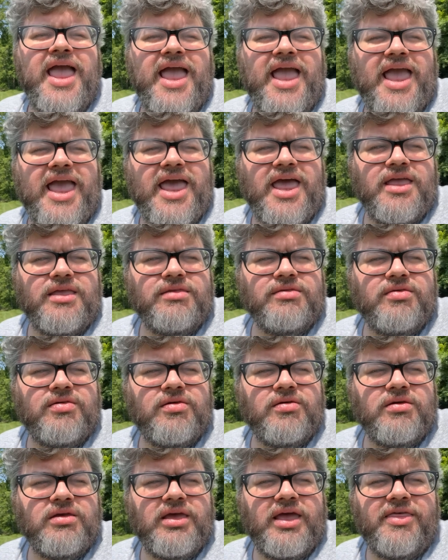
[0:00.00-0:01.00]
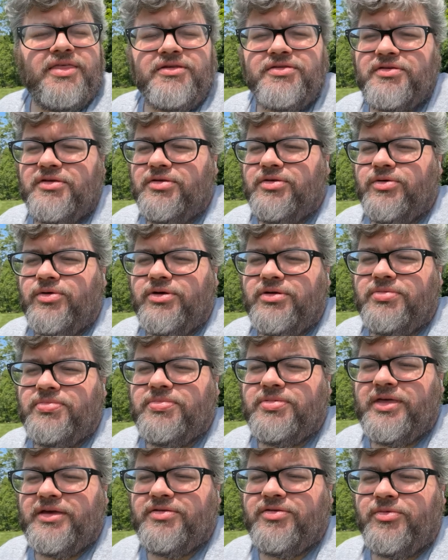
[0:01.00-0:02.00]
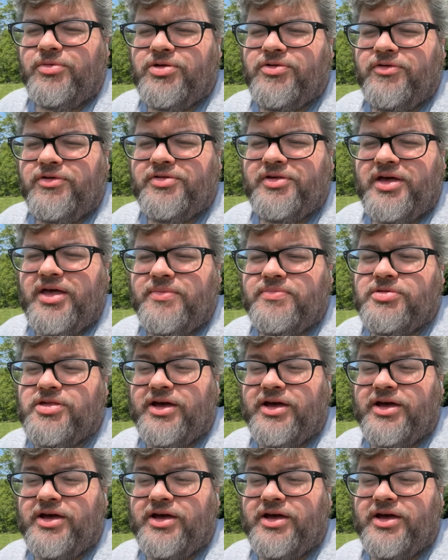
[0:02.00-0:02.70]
And yeah, that's going to do it. Thanks so much for your time.